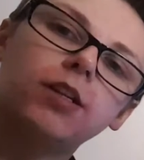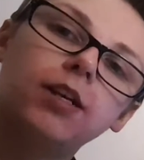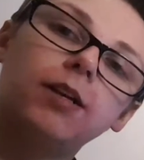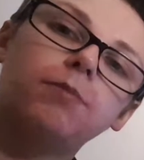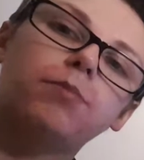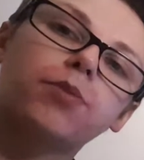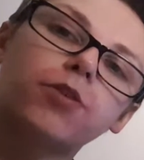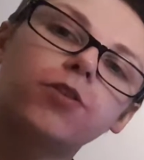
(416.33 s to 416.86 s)

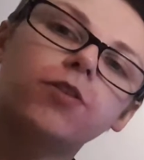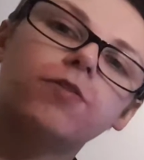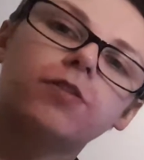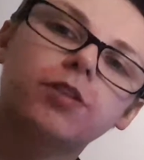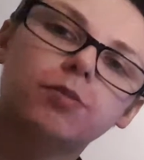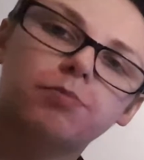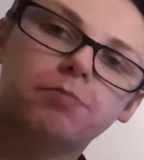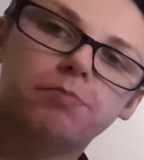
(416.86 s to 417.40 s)
improve
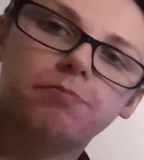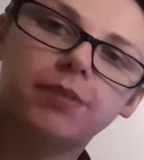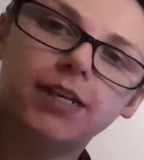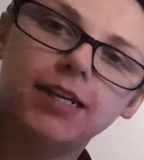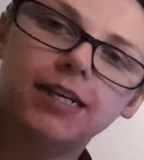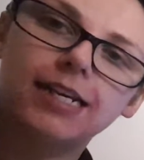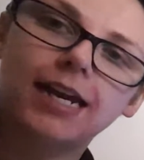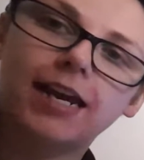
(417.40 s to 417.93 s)

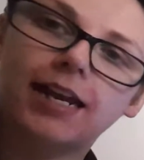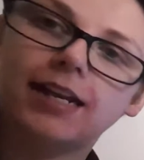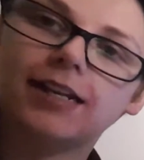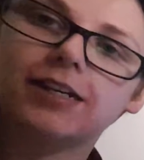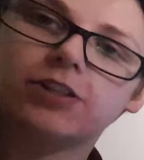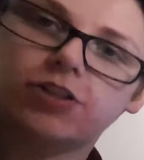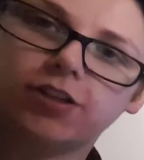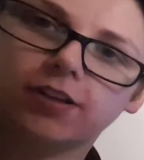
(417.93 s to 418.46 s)
speed and
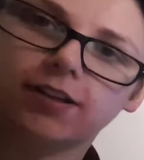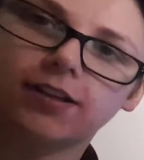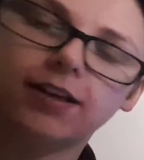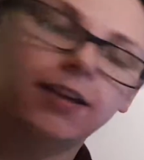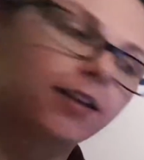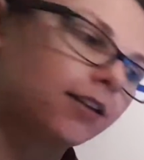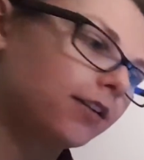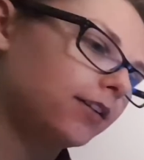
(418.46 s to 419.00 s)

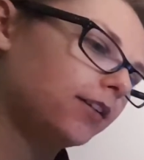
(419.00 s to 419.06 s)
agility.